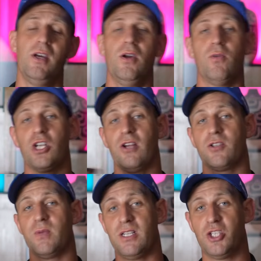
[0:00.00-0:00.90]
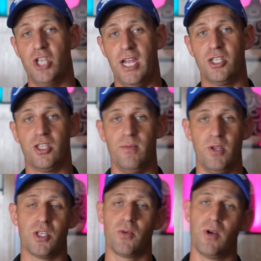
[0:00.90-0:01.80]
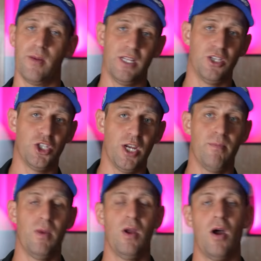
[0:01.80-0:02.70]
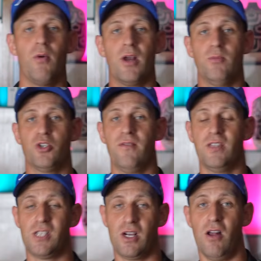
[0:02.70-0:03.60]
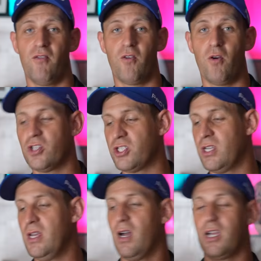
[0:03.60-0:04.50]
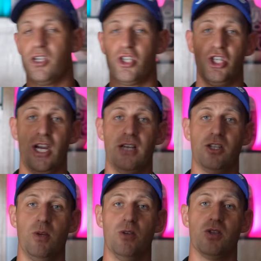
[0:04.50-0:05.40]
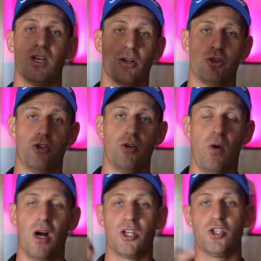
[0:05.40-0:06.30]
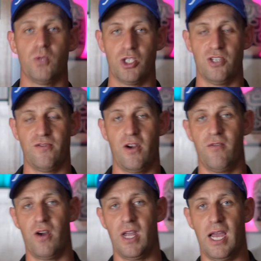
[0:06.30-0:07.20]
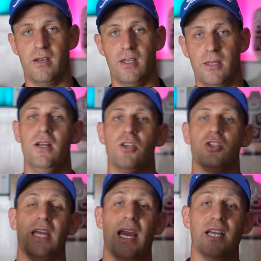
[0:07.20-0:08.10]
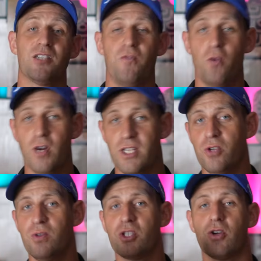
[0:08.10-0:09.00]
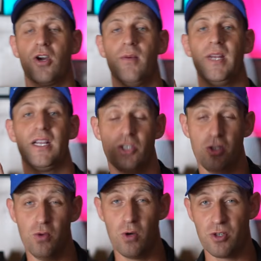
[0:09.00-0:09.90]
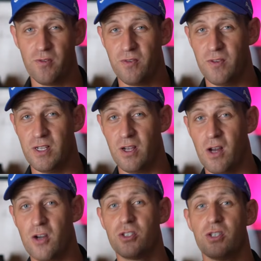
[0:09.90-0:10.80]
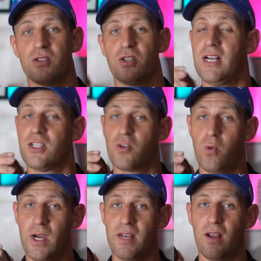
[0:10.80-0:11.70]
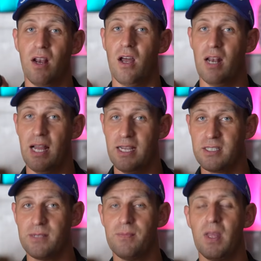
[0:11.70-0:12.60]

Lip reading: which allows me to change the music when I'm in the gym or when I'm driving to the golf course. I can just change the music through the watch, which is very, very handy. So the S42 is going to come in at $250, so that is quite a lot less.